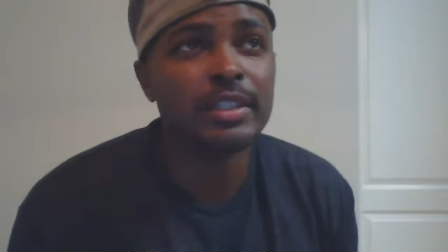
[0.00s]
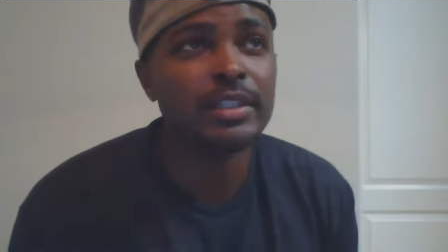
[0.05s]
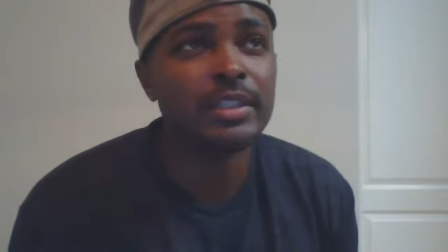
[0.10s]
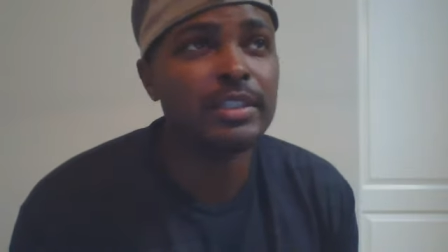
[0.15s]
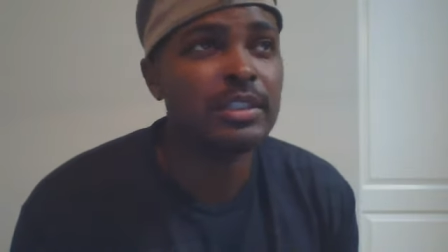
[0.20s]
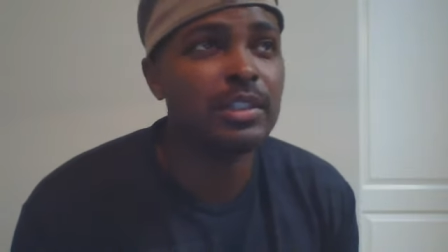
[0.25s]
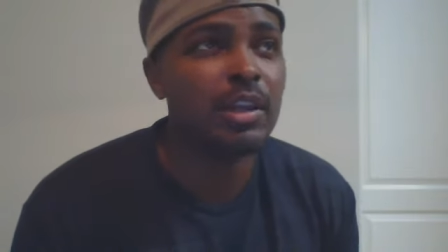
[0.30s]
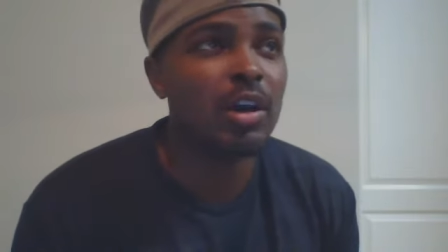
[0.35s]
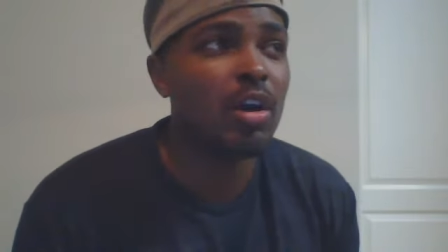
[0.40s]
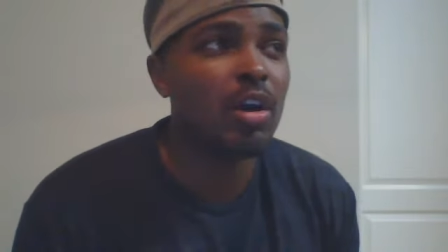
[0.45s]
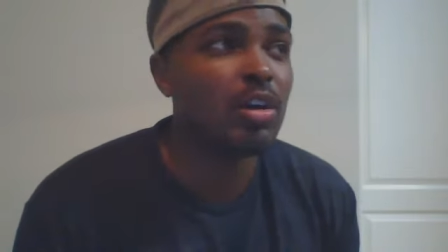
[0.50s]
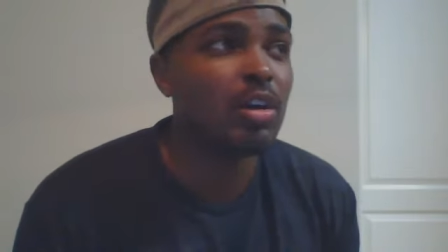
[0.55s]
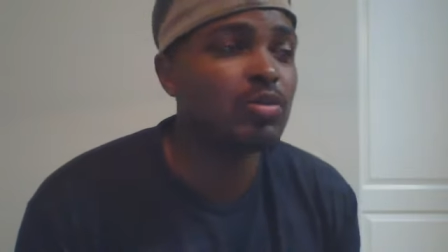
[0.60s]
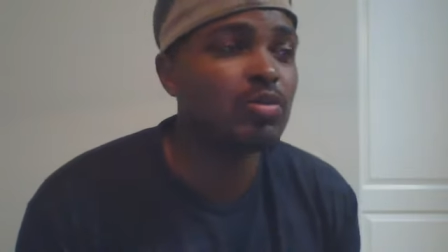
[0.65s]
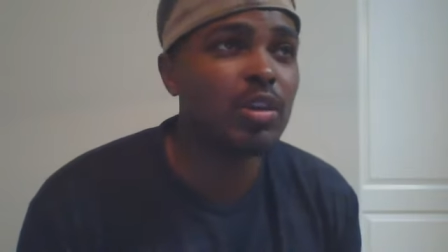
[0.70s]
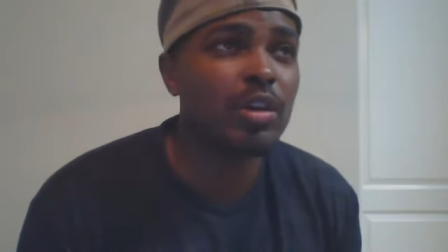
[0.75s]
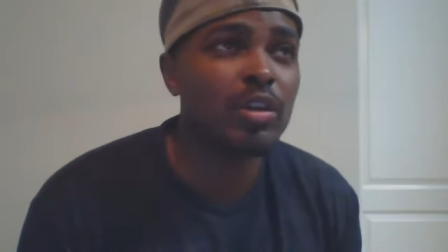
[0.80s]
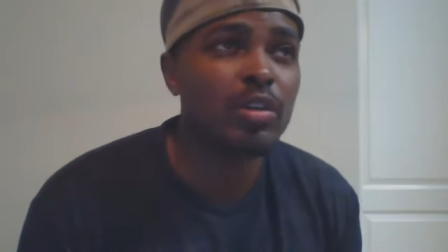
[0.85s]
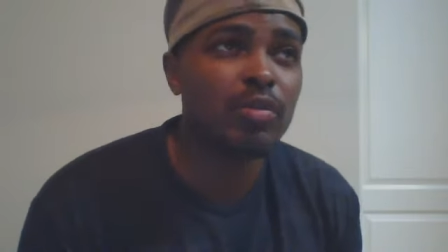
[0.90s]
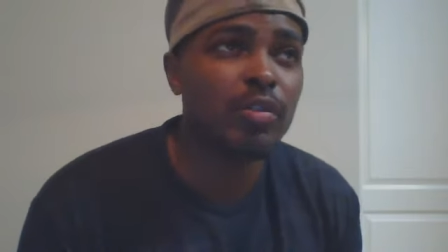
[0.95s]
to see artists
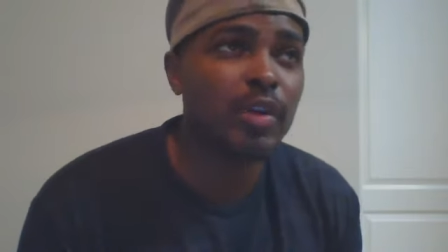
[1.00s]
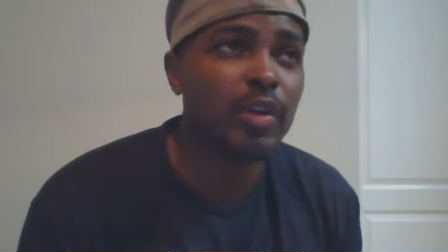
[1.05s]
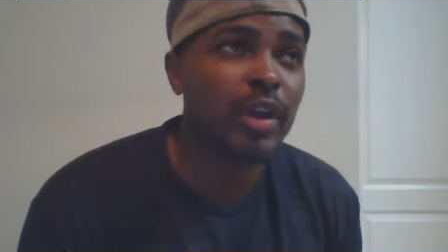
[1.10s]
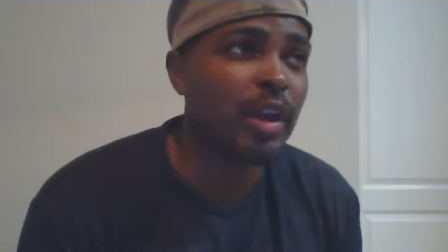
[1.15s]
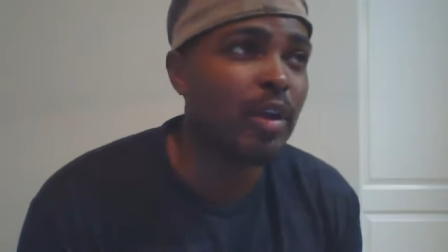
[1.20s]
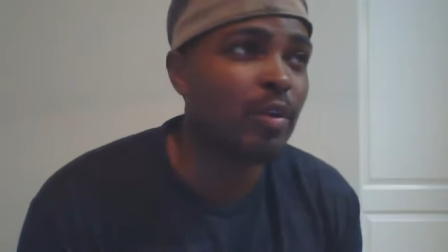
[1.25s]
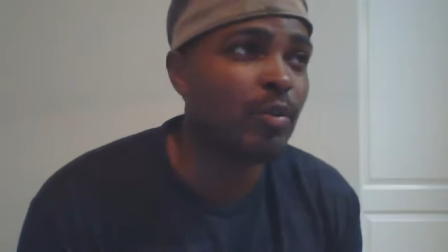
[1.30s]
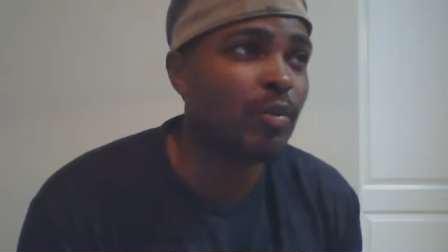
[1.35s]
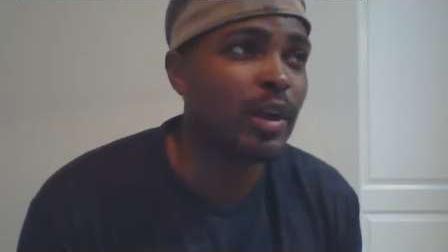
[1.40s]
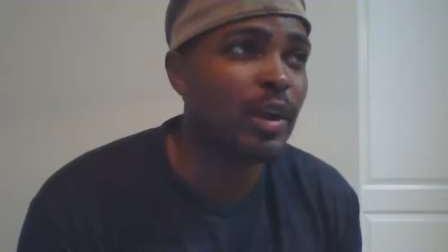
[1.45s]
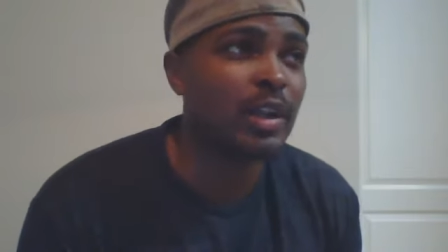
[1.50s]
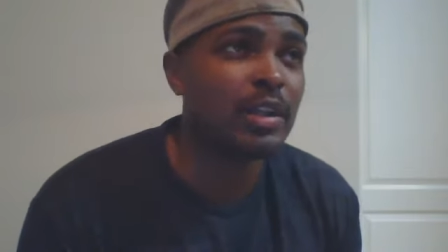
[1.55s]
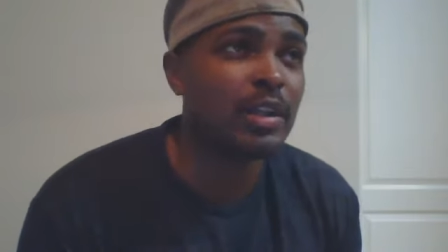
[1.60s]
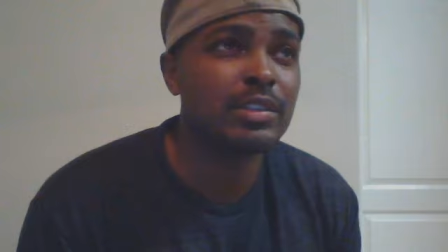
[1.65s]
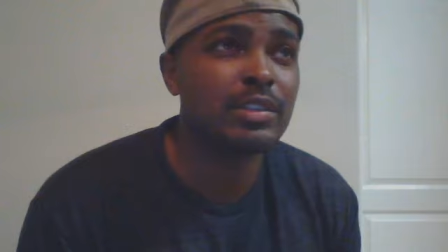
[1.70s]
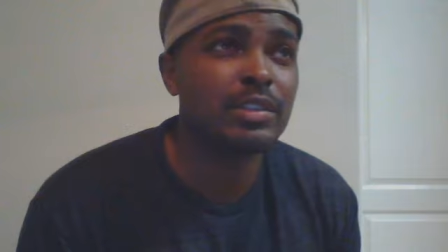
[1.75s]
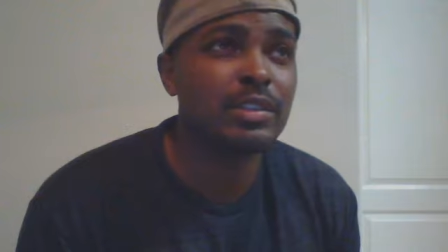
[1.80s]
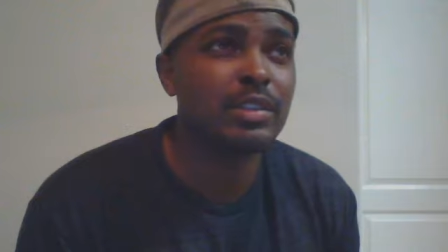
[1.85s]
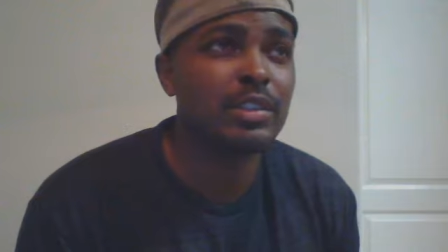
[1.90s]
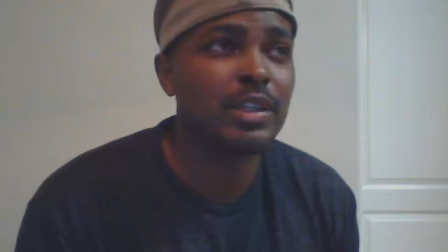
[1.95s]
running around
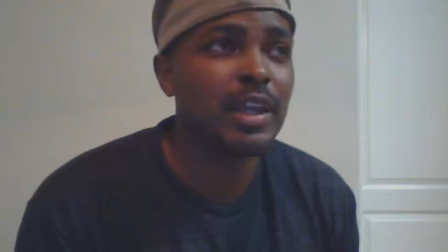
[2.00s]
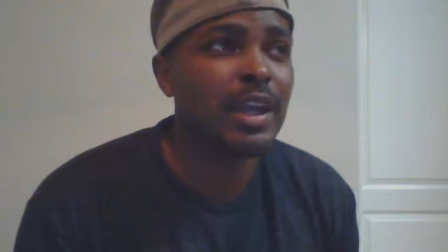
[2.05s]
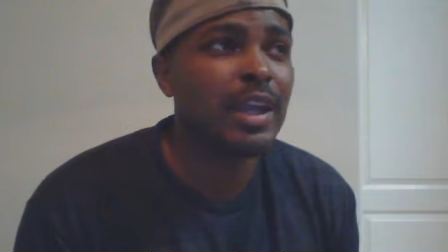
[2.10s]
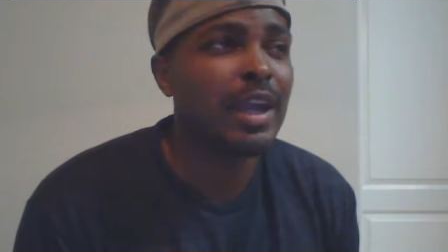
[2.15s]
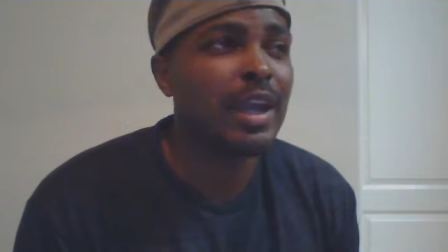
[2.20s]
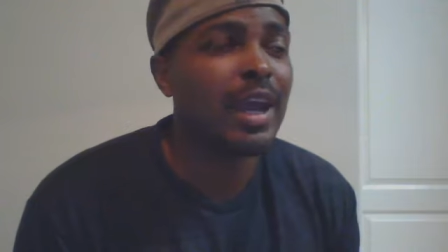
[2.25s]
recklessly.